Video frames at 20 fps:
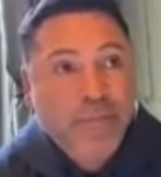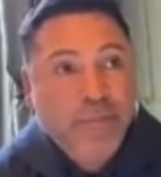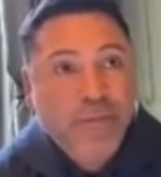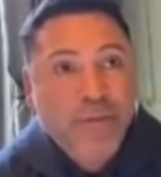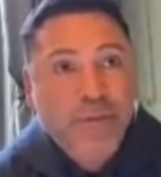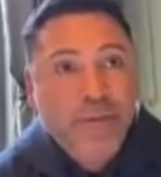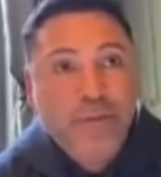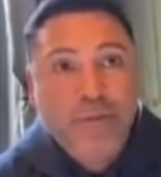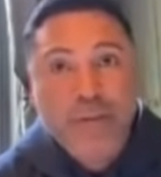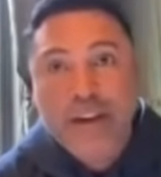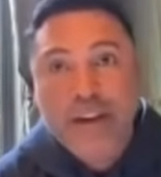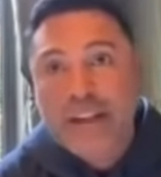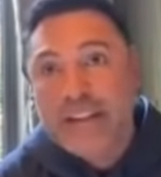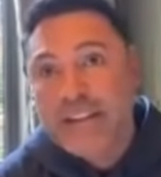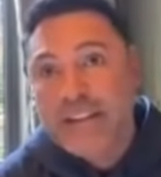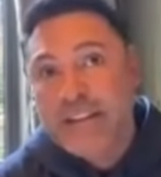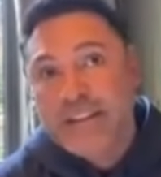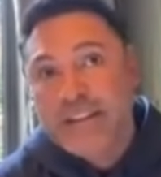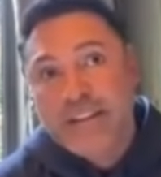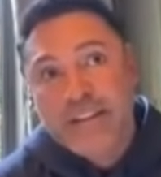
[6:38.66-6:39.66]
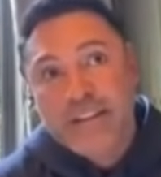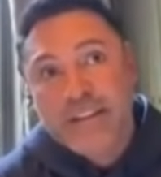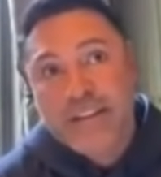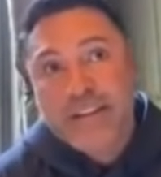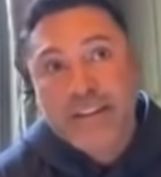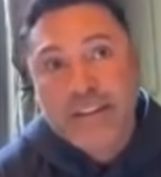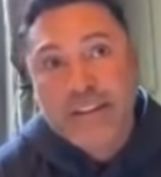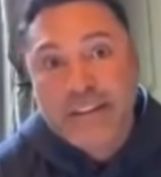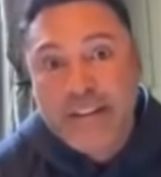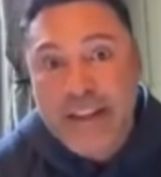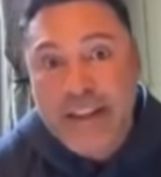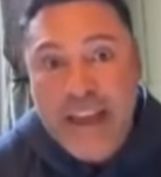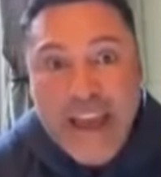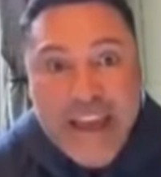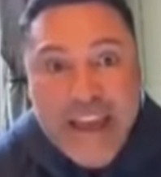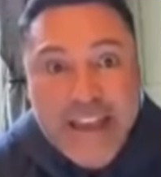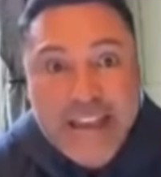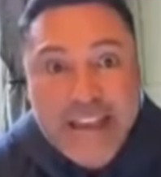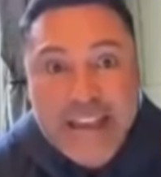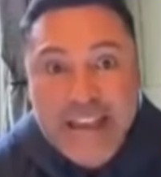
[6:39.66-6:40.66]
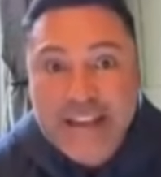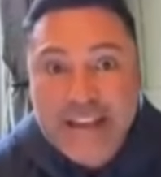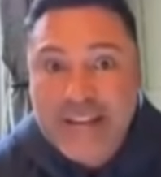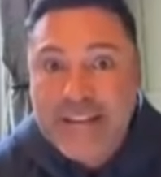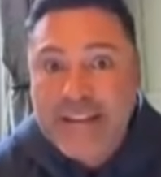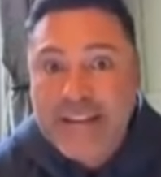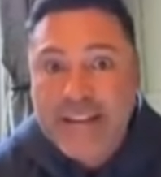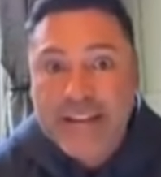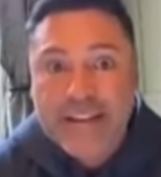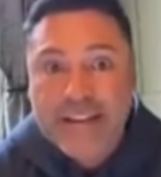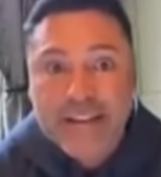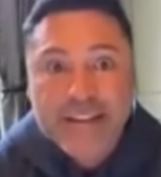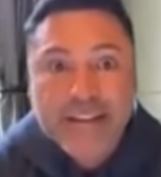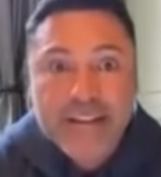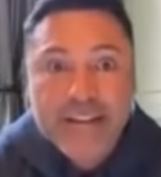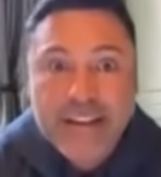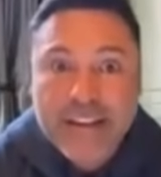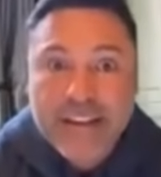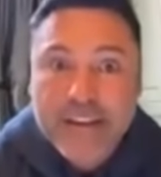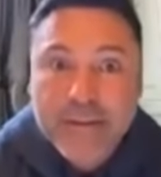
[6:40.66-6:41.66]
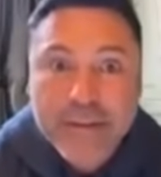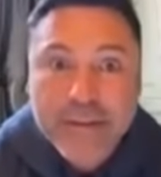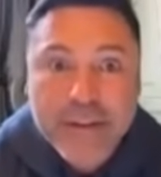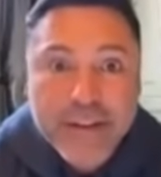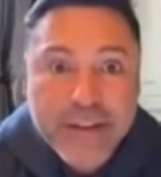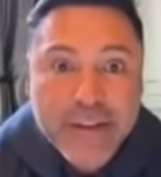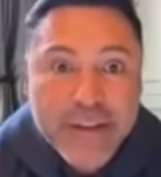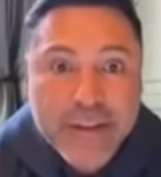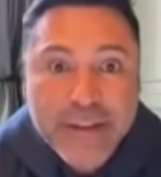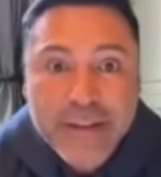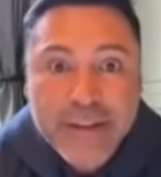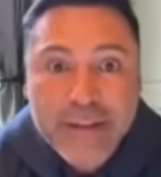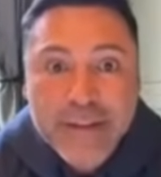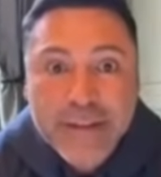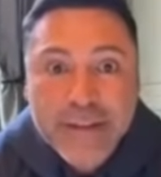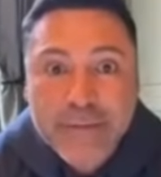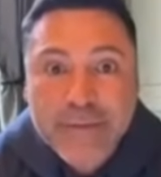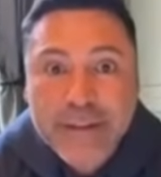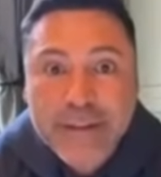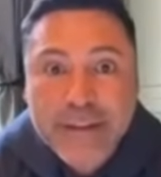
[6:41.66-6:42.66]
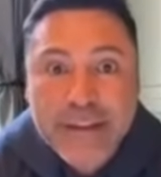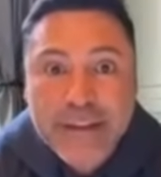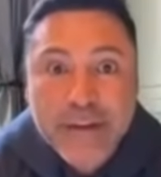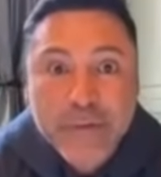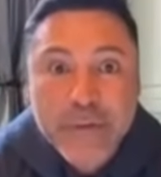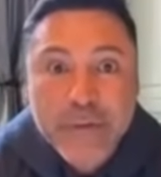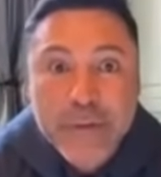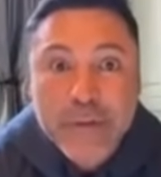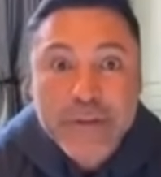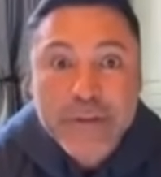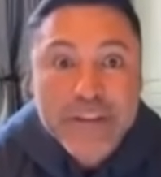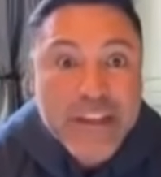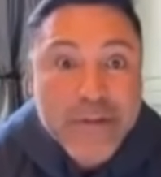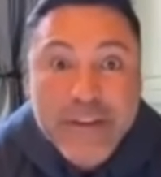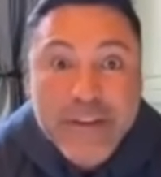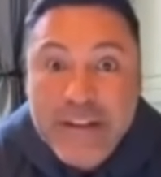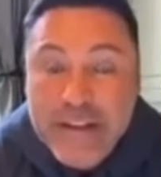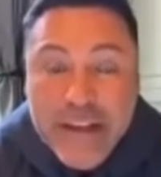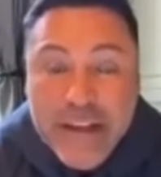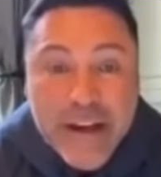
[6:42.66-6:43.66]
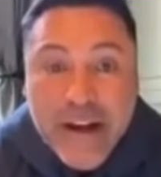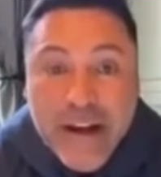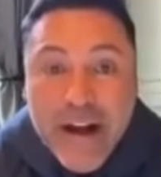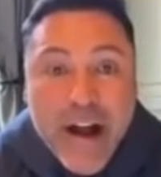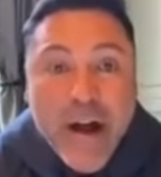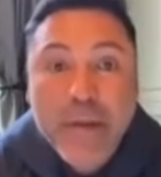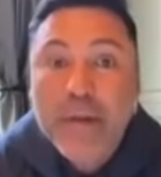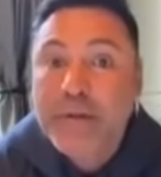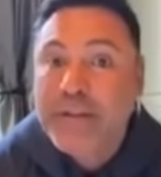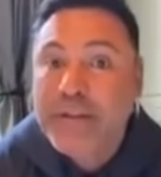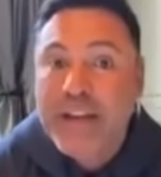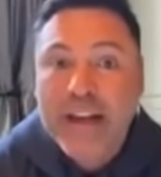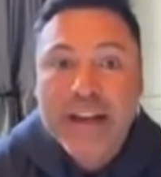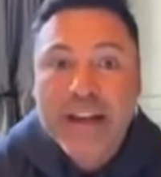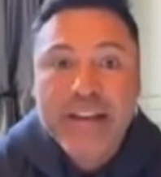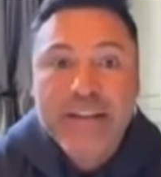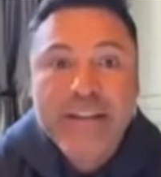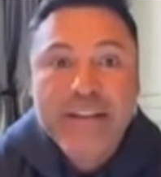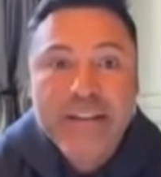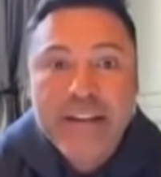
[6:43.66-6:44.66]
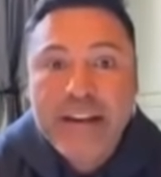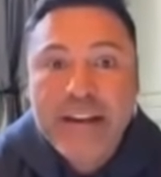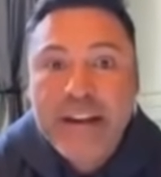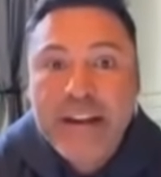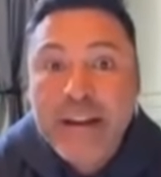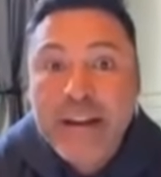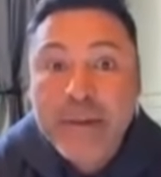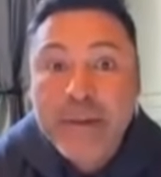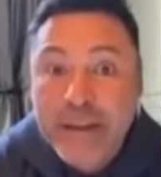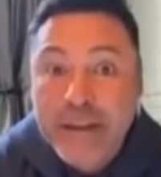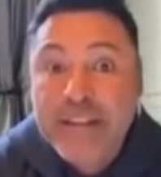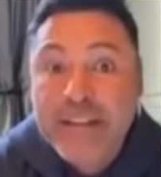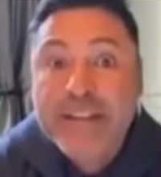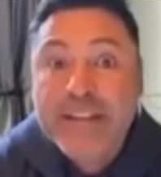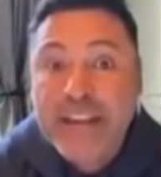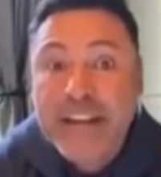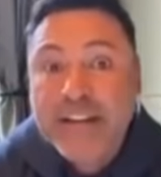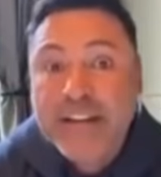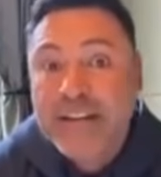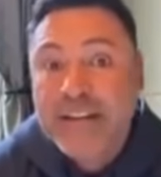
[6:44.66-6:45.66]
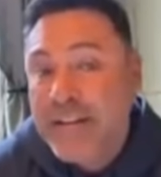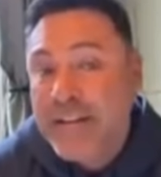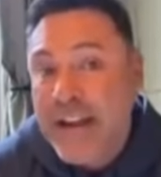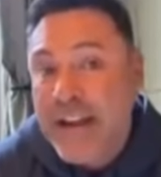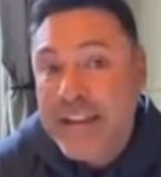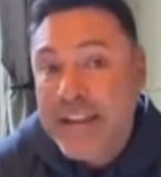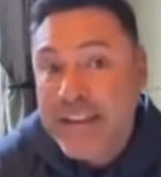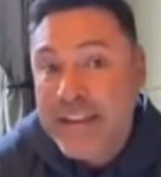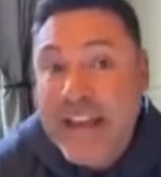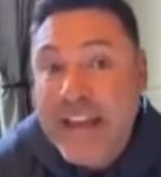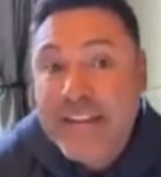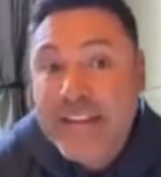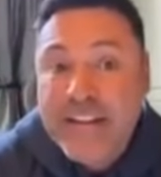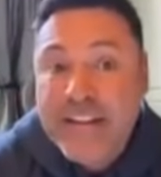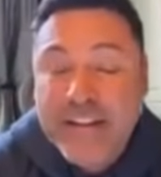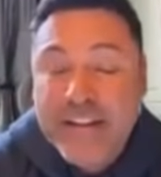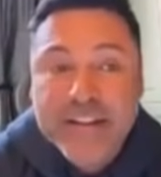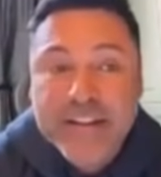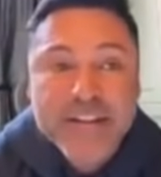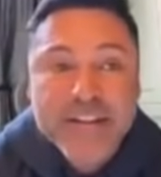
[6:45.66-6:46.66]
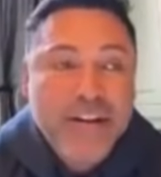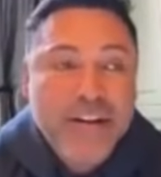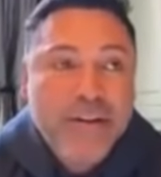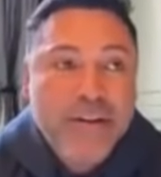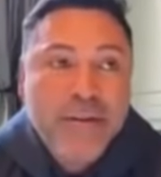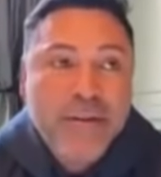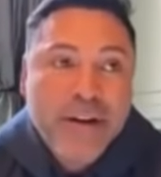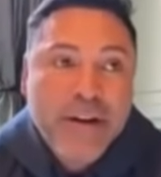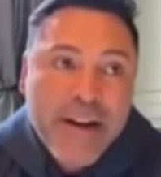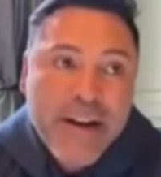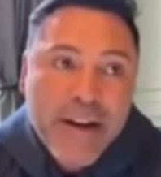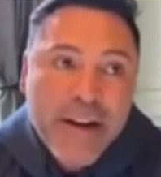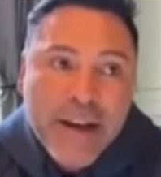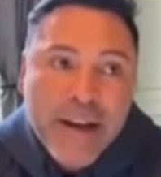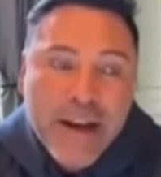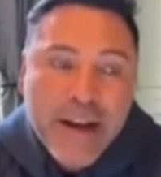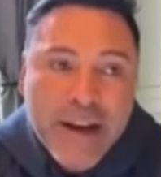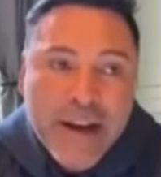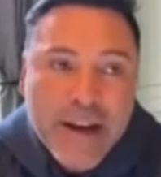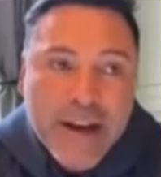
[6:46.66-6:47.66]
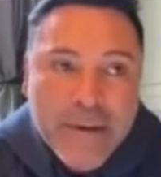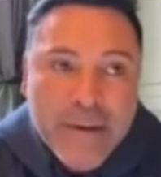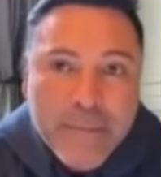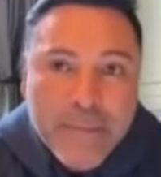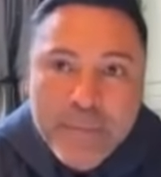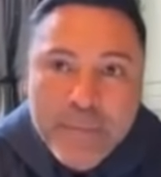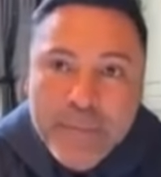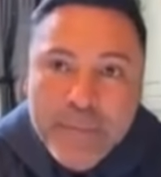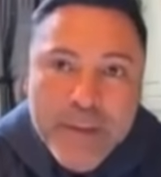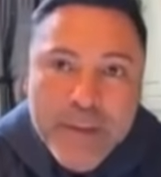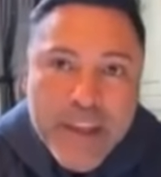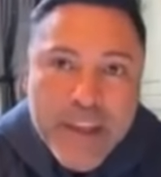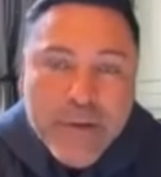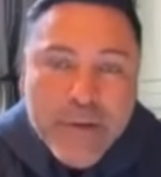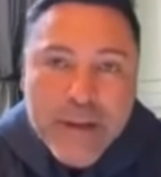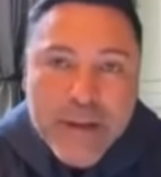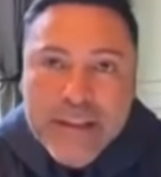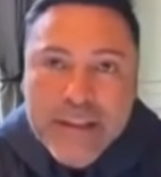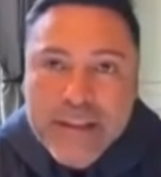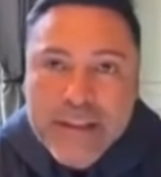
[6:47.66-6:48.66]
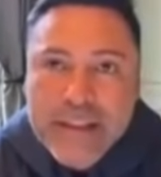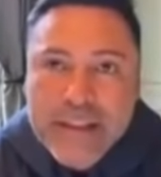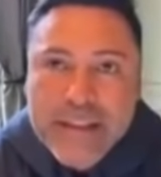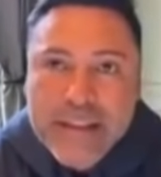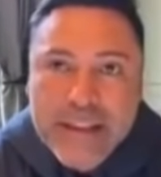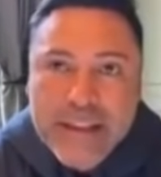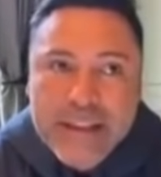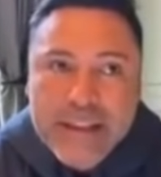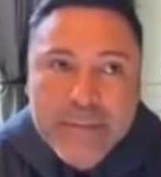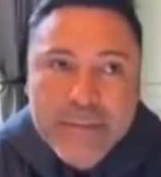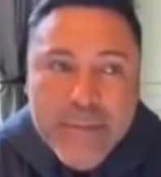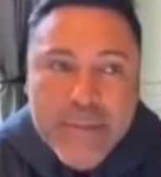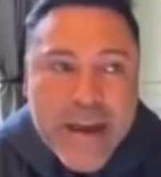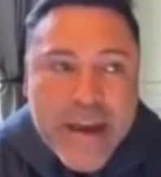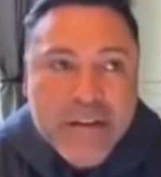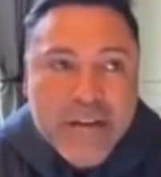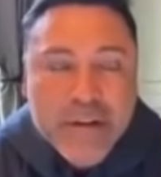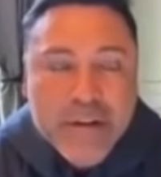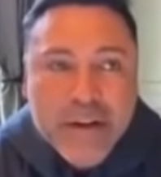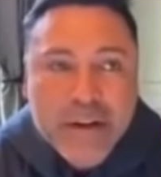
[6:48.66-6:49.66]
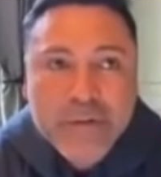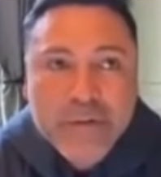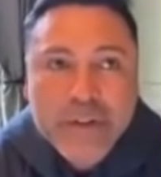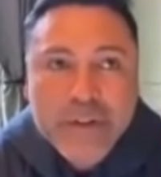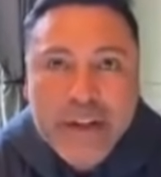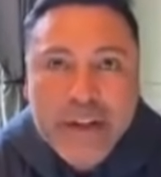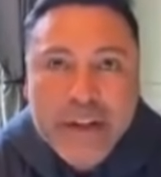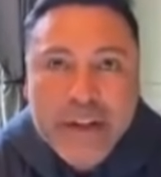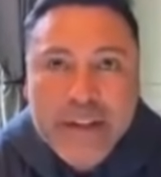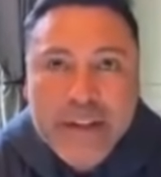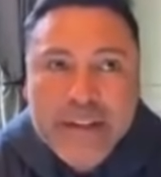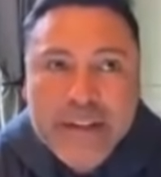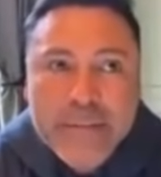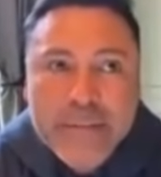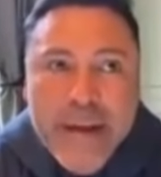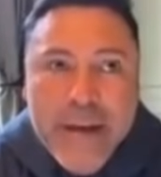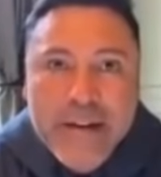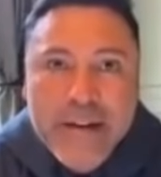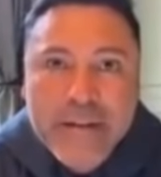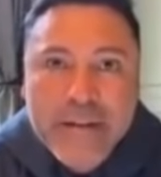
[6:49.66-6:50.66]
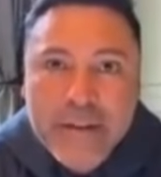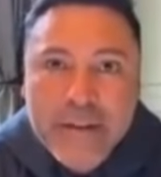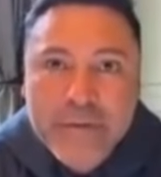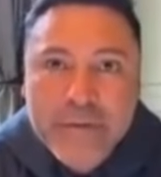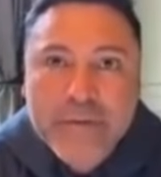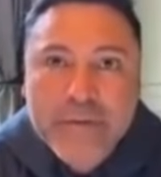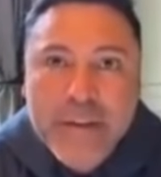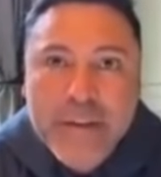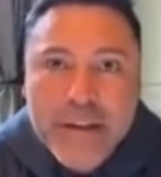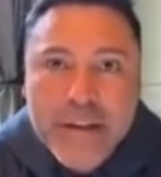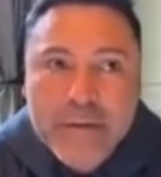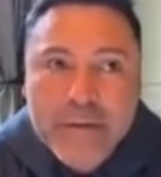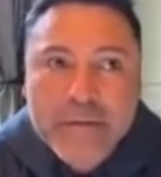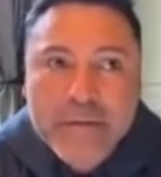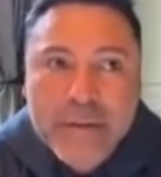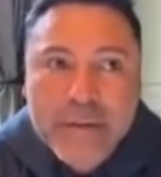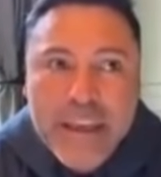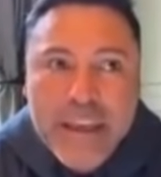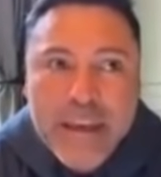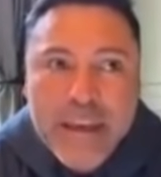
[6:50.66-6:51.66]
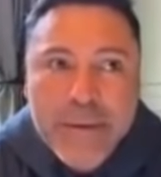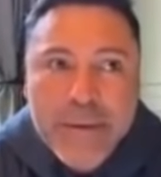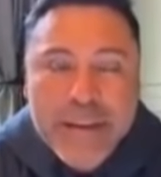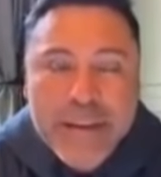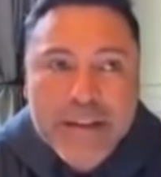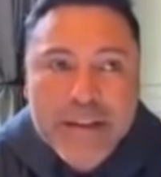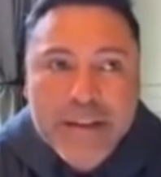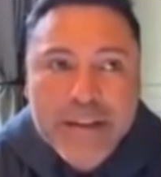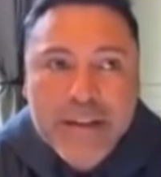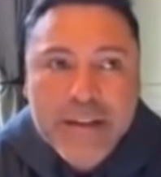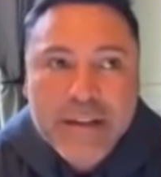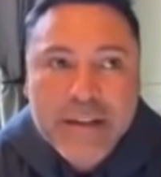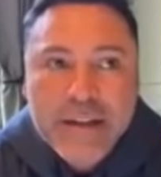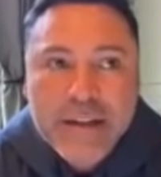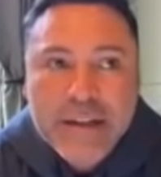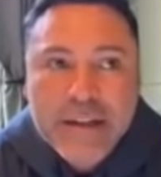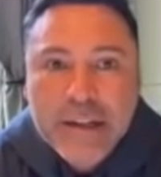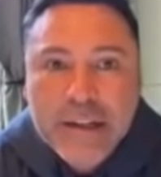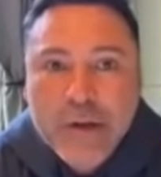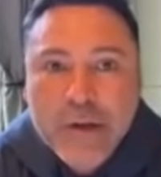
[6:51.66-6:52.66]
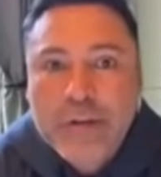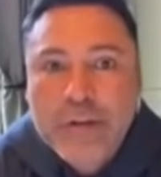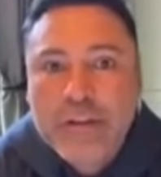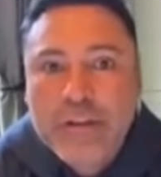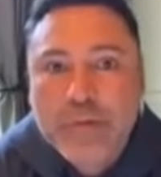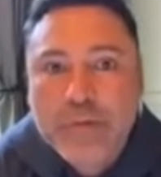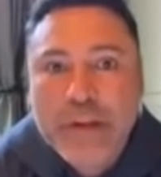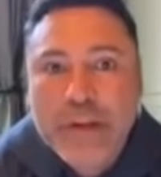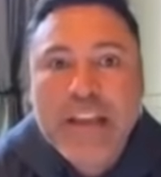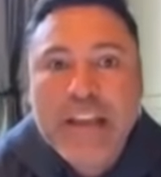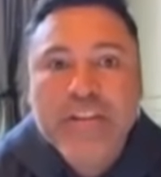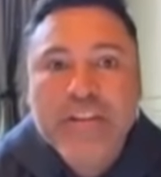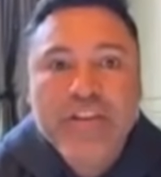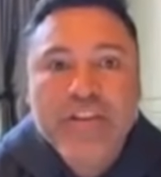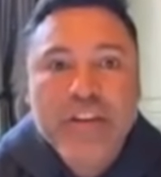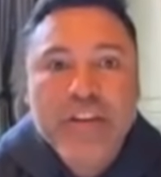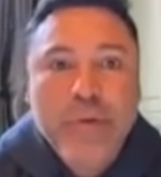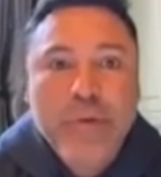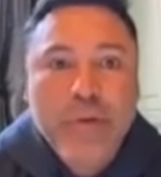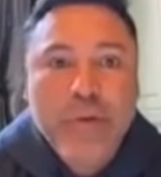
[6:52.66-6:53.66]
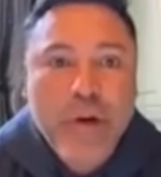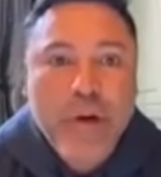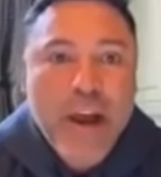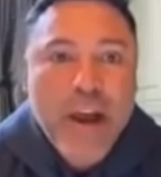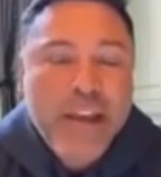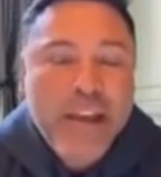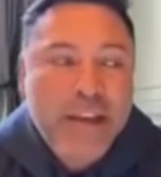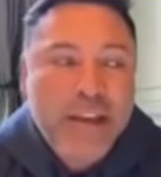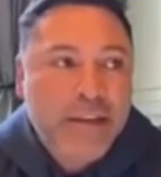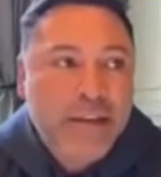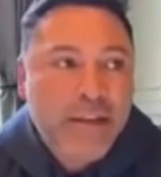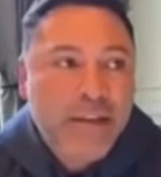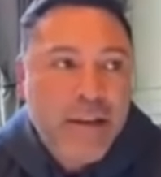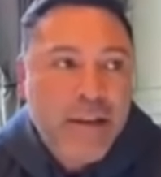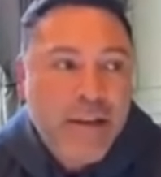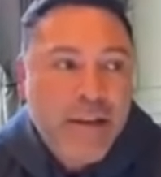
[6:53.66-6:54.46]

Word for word: to fight the Haneys, the, you know, the Yofimo Stevens, all those guys, this year and next year. So, um, you know, it's, it's, it's a matter of, uh, it's a matter of, you know, keeping a, a close relationship with Ryan,